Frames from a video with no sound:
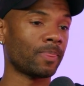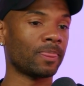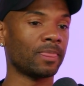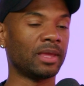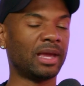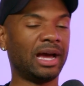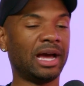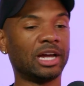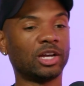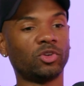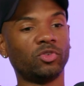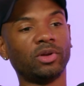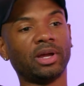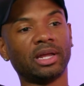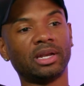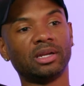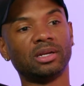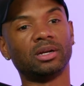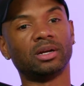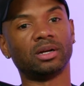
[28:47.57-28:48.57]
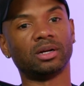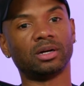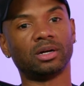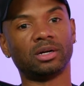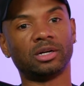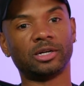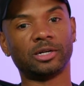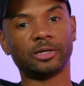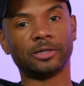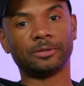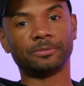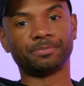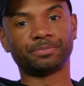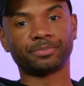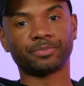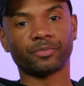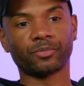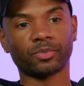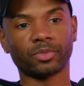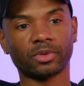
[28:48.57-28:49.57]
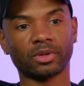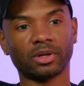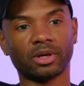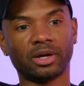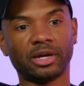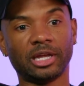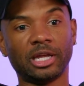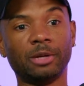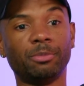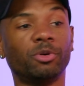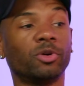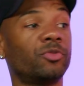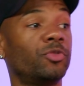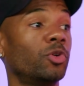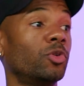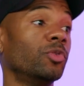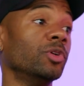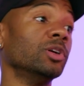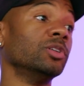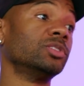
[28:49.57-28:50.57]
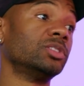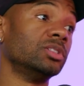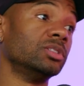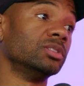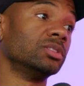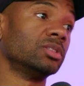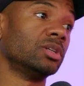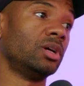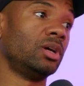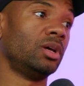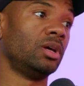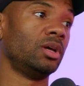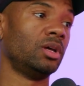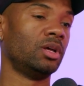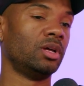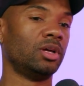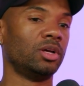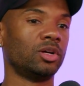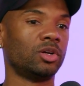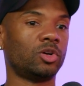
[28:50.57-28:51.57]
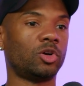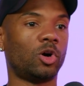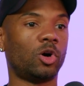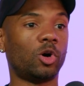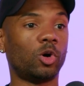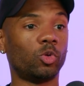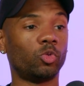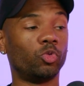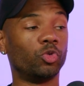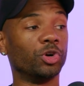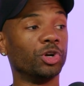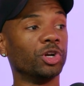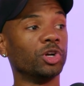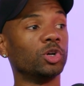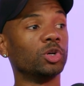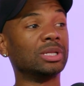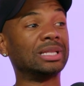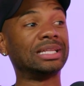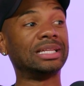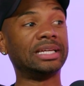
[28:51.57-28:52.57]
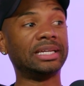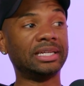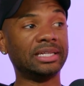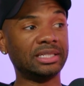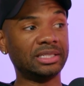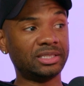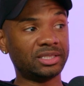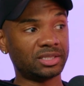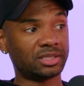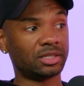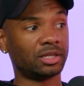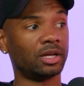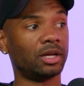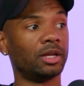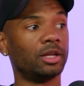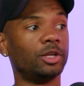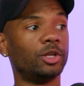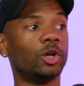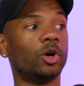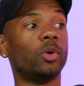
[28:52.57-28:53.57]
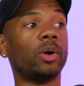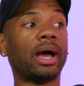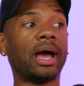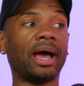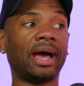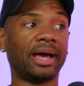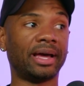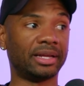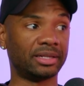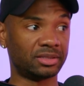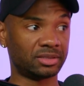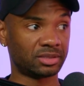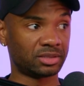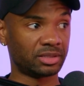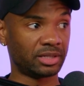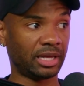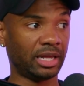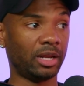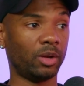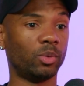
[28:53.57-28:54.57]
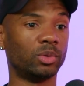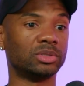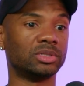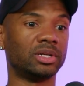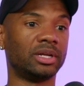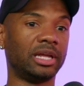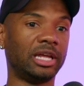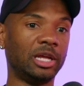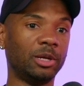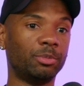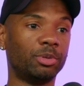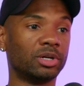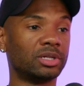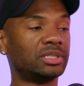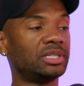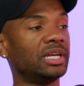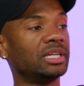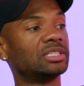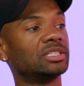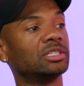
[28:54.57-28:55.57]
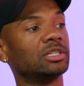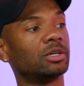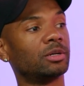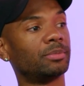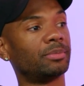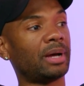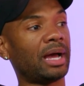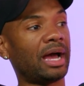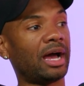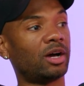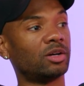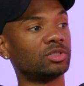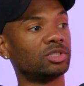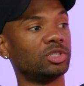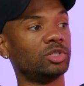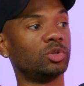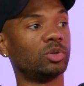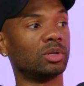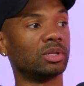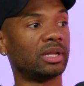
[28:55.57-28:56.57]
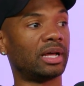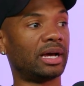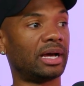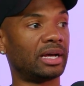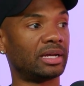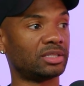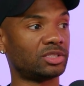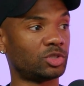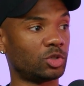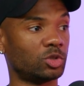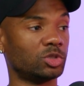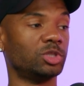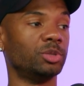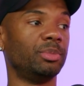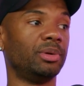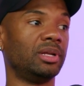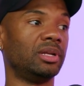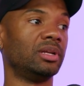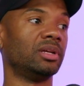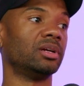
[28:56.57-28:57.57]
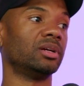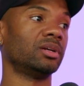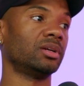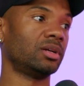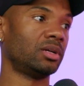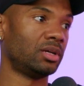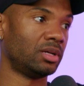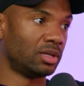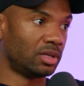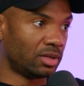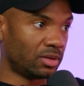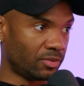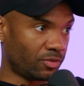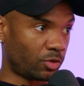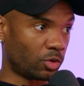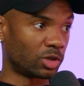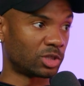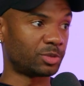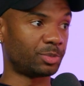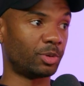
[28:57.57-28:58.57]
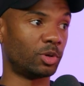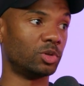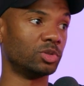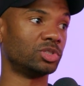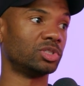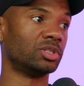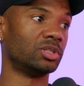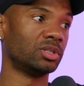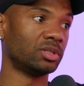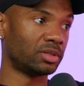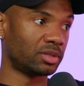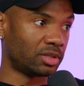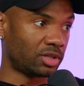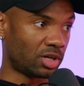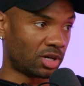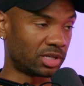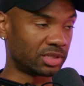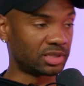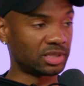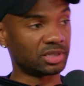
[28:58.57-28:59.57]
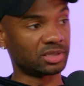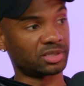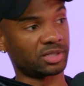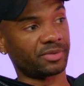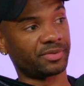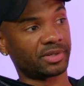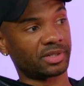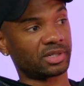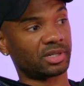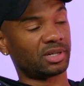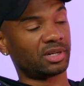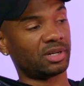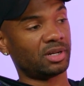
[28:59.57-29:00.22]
I created a ebook for realtors called Real Leads, No Ads. And it was an ebook teaching them how to utilize social media for exposure, content, and stuff like that.